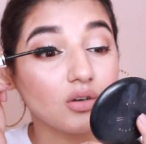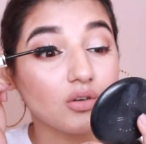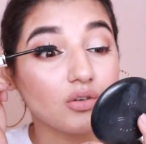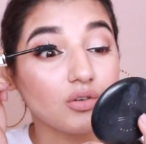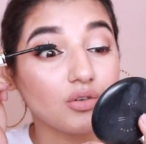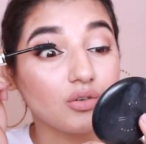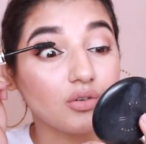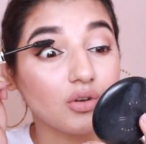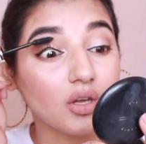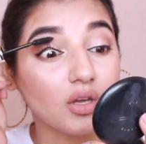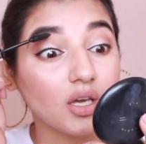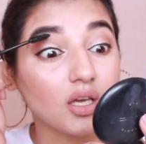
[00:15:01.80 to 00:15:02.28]

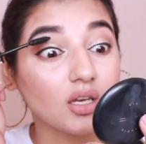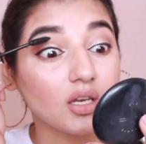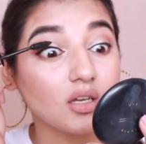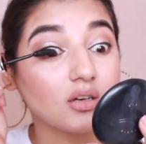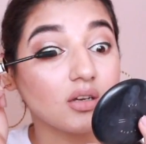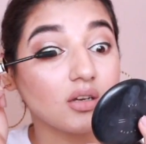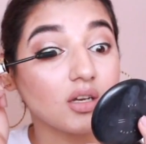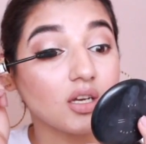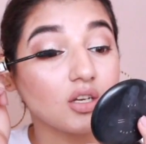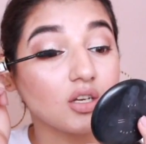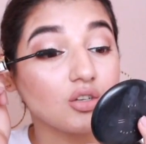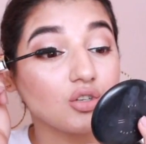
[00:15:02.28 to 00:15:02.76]

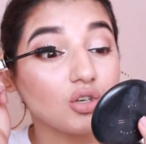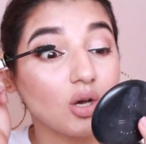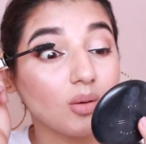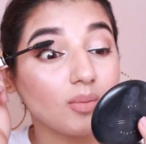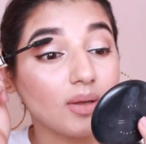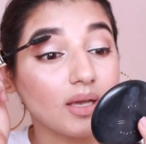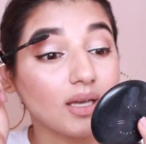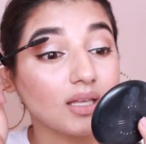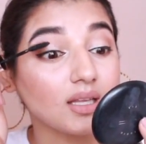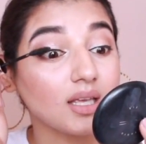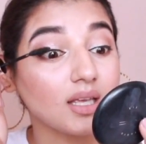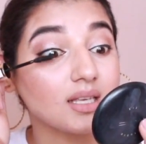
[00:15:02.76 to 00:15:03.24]
great job,
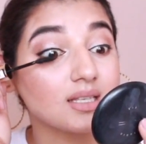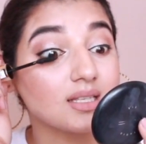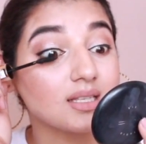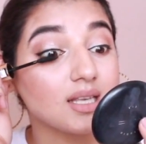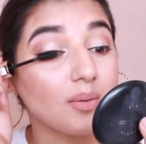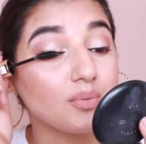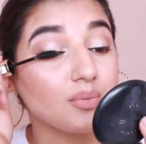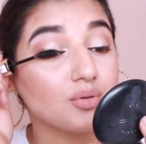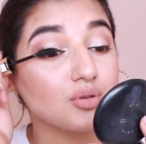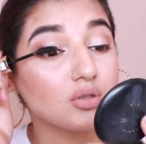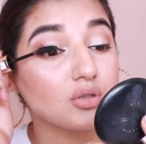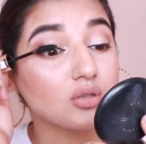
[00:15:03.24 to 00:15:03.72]
like an
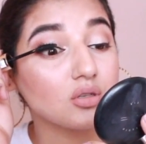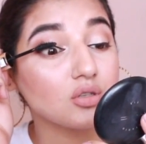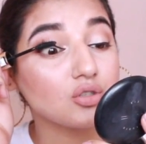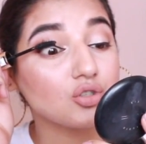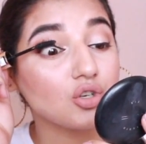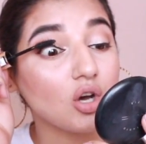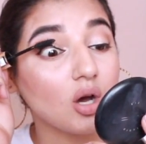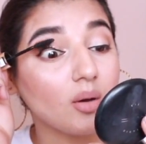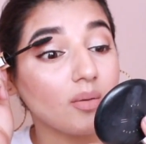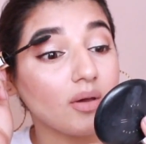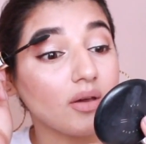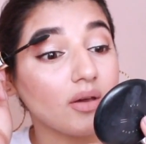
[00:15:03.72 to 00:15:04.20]
exceptional
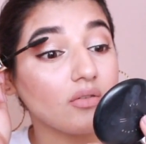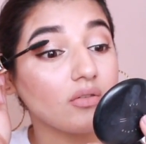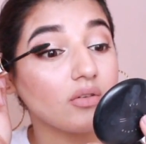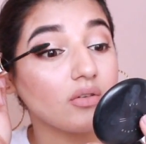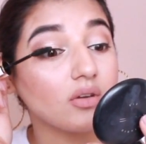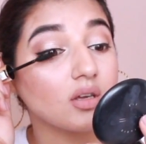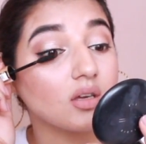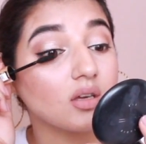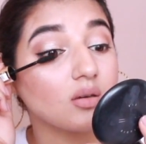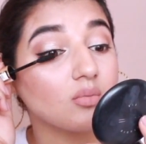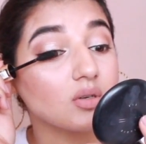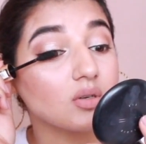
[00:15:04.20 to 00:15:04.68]
job.
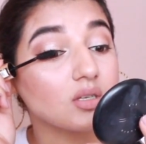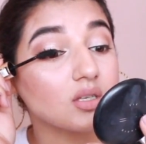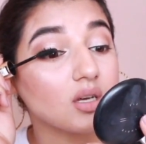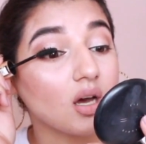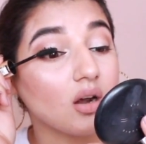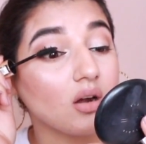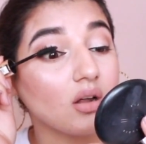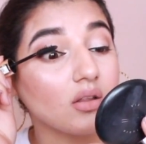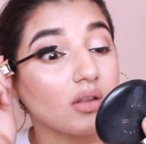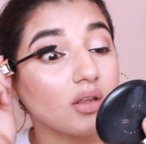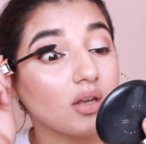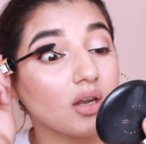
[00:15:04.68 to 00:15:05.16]
Every
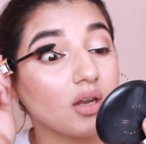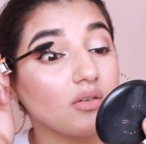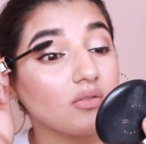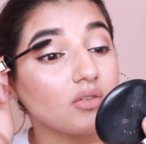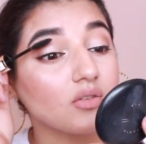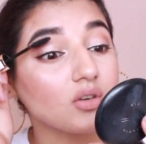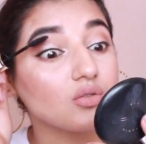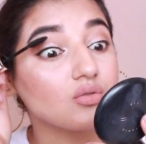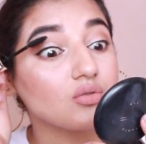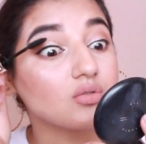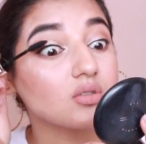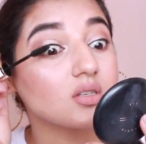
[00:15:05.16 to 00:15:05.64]
mascara that I've
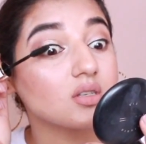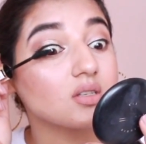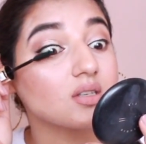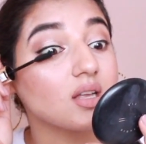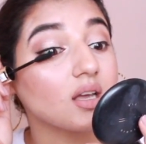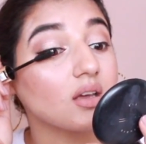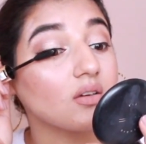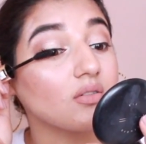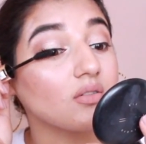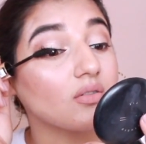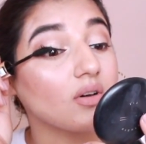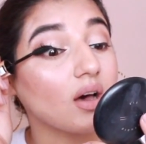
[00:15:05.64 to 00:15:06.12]
used is
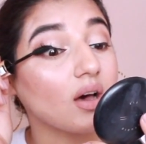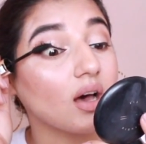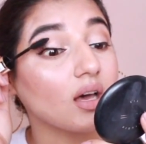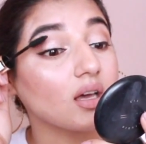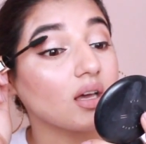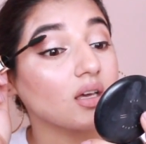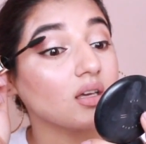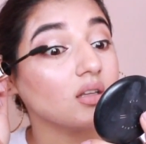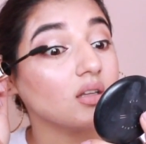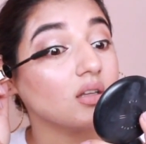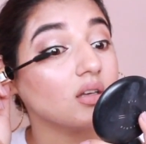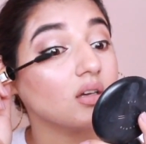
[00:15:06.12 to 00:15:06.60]
like
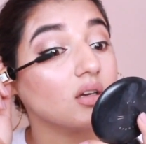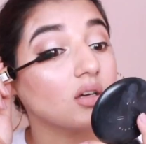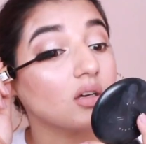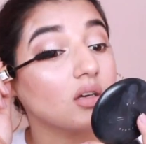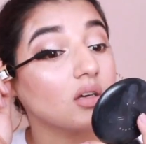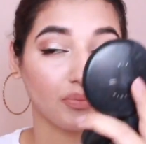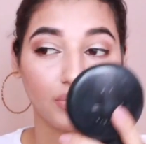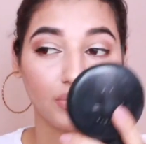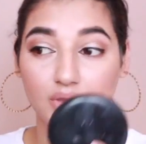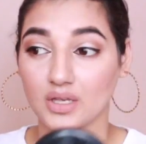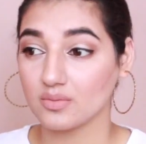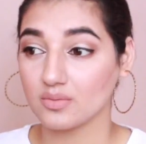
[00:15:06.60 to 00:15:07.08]
fine.
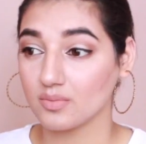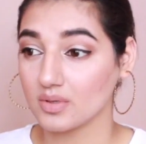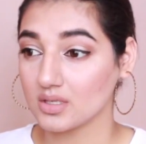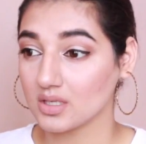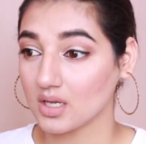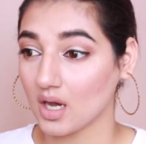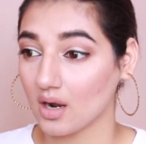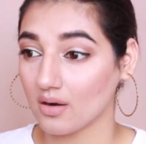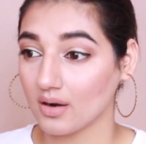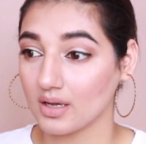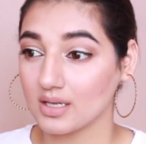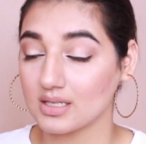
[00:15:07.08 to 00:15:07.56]
This
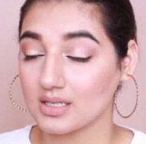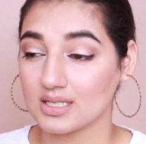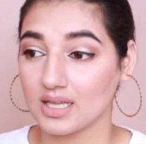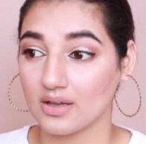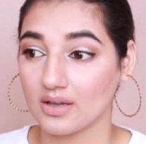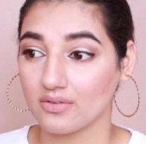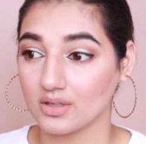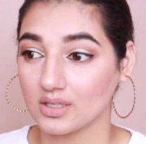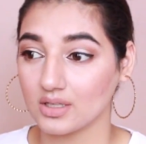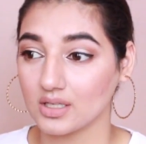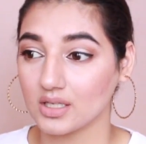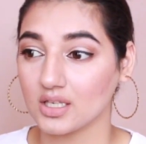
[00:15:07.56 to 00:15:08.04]
mascara is
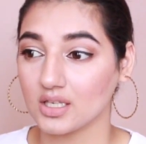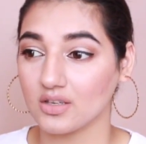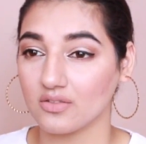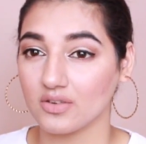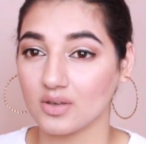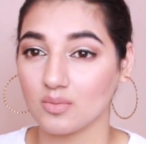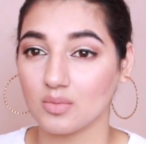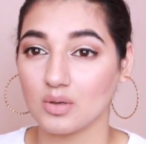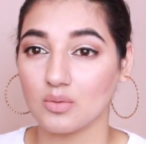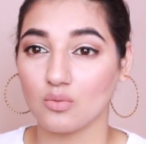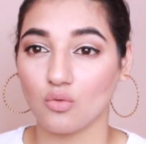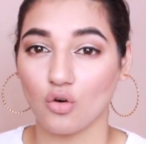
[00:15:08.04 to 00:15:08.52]
definitely
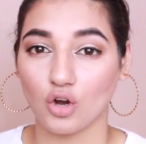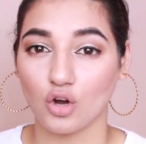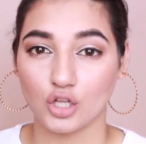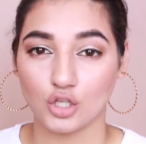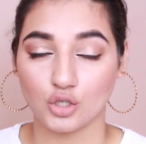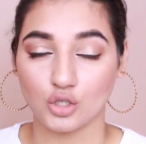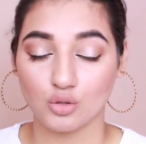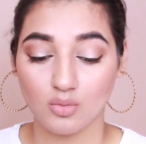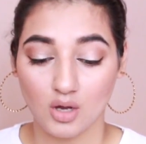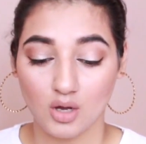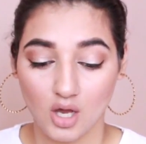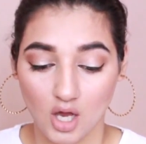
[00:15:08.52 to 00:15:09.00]
giving me
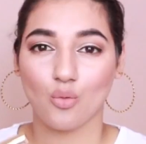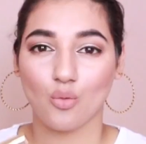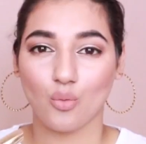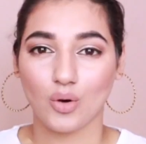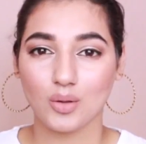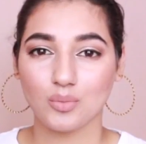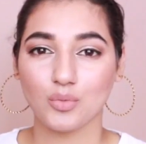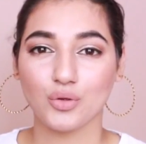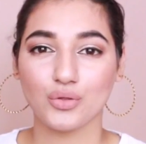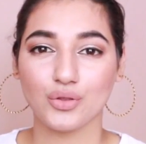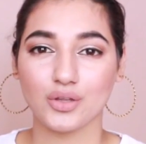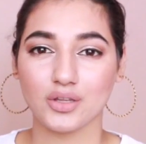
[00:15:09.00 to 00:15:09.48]
volume.
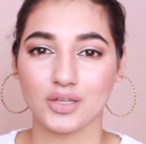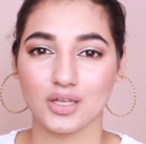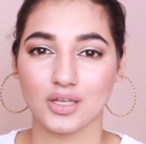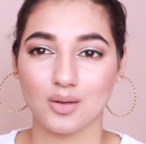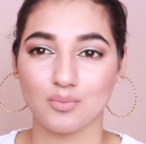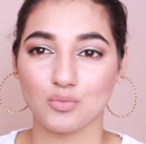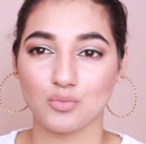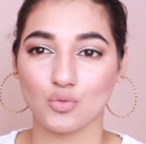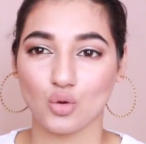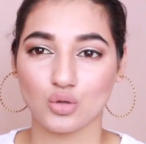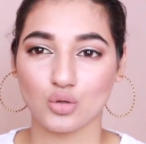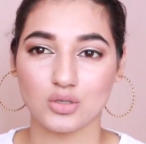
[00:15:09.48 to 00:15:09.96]
One more thing that
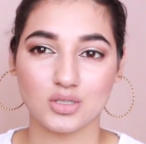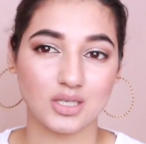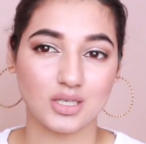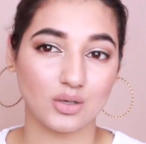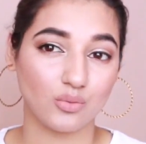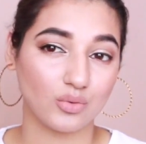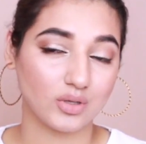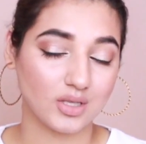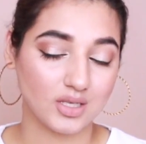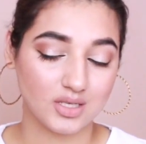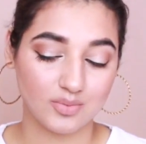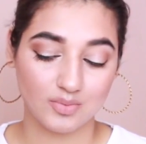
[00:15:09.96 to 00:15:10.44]
I'm noticing
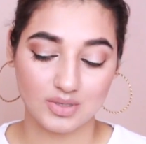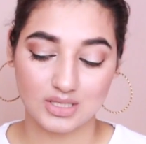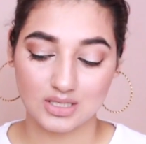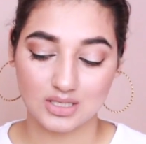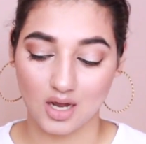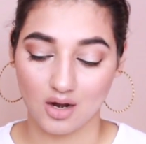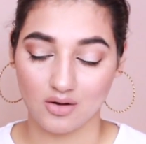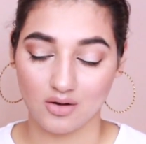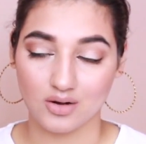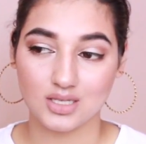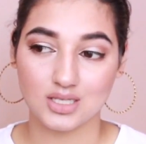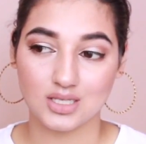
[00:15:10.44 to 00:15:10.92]
with this
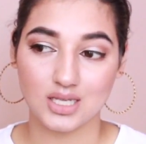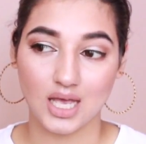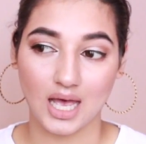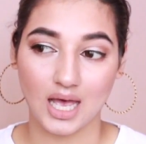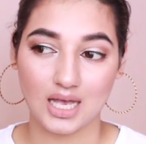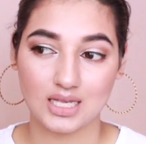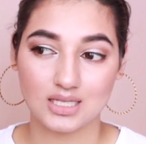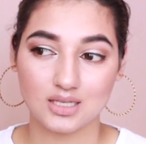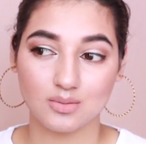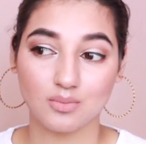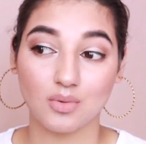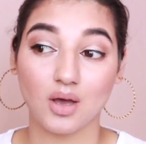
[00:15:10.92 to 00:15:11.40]
mascara is
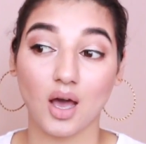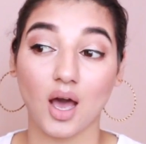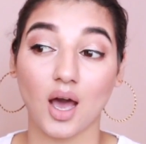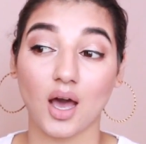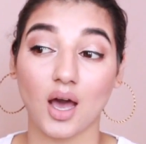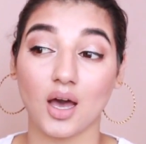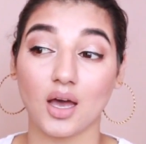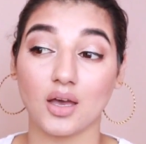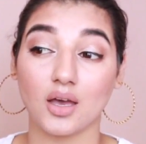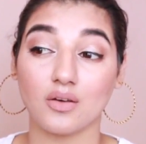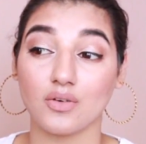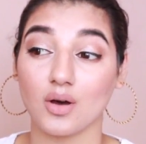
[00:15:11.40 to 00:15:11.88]
as
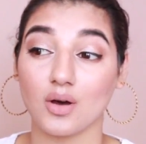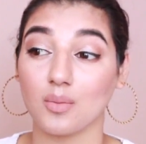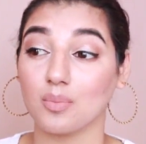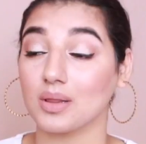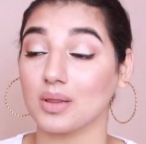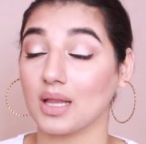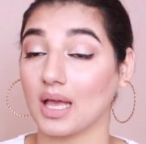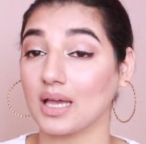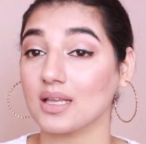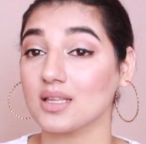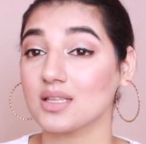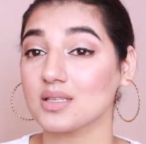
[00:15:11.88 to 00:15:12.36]
I've
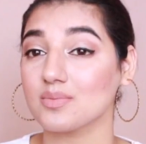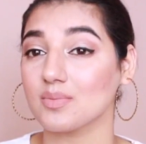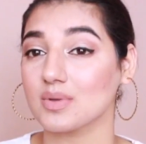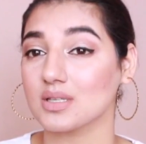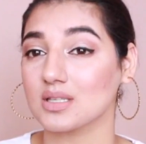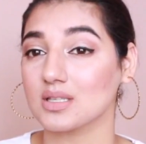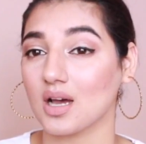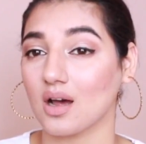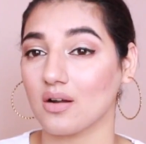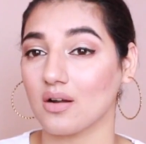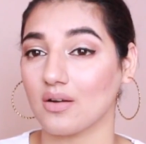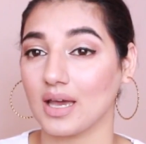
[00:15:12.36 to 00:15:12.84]
applied this
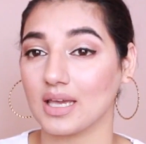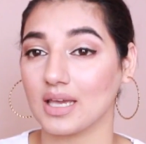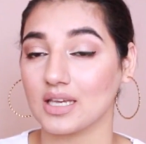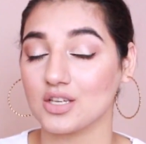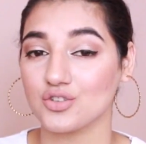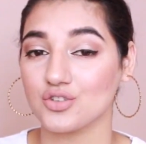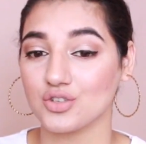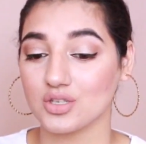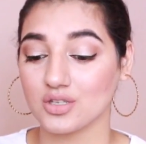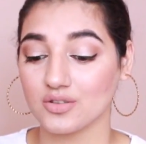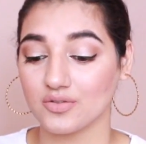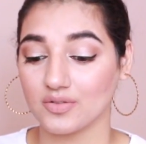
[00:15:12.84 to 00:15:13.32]
mascara, I
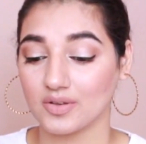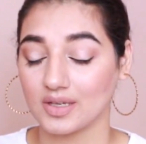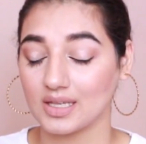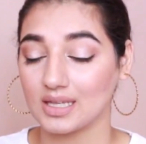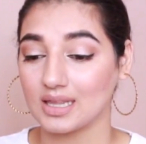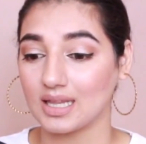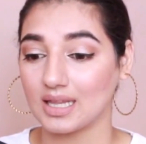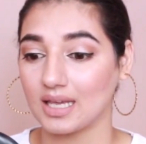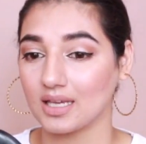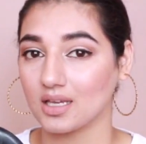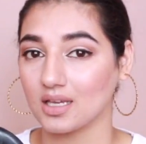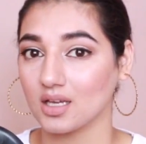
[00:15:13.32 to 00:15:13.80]
can just
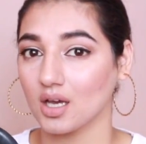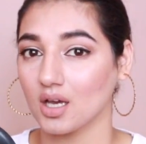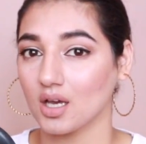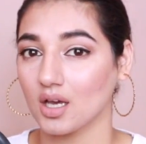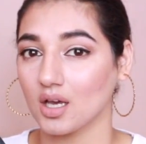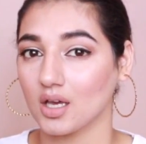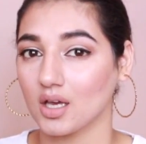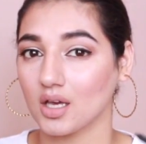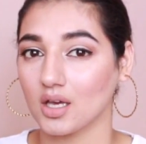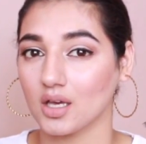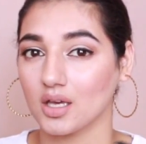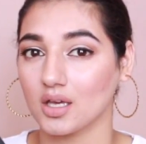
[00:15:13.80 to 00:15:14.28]
feel like
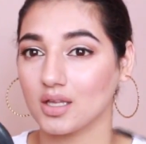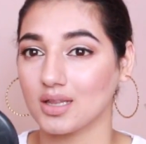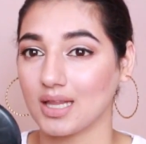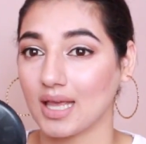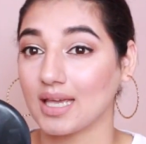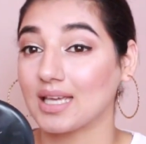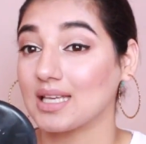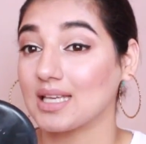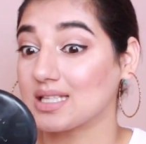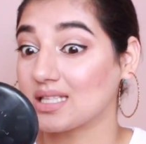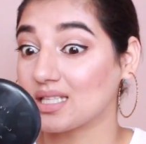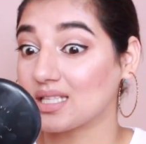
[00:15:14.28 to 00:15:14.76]

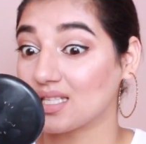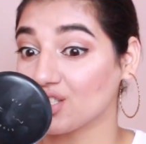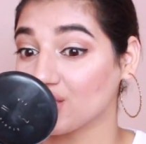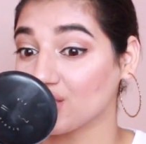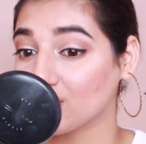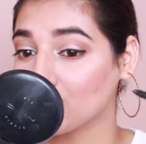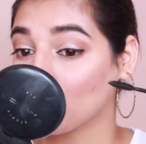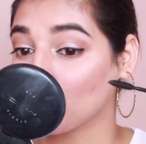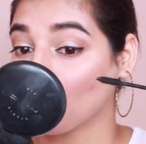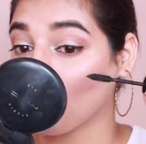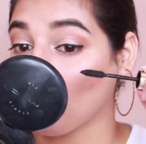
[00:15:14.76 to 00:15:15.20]
it's just